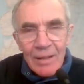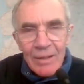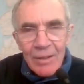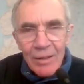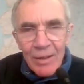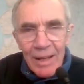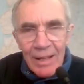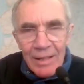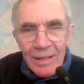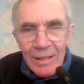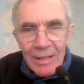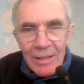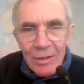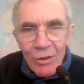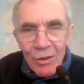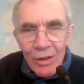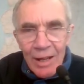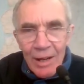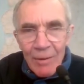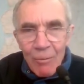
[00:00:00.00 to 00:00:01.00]
So let's
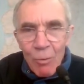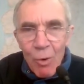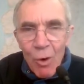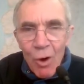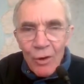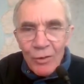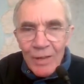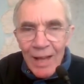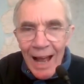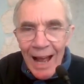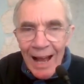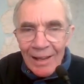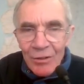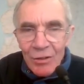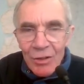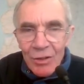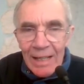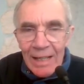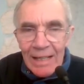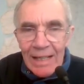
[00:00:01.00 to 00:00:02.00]
look at what
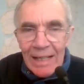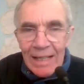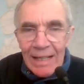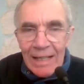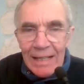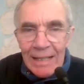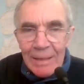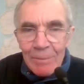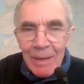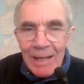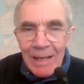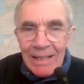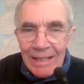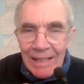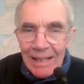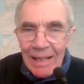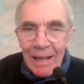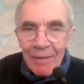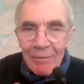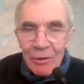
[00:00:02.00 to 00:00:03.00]
actually is being
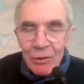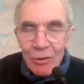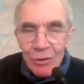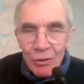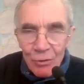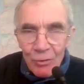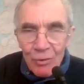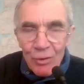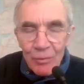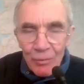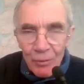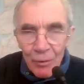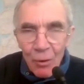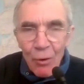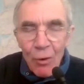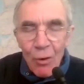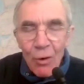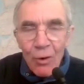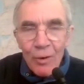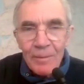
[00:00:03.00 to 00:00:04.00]
delivered to the
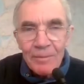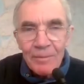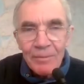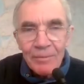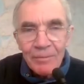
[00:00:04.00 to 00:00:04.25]
floor,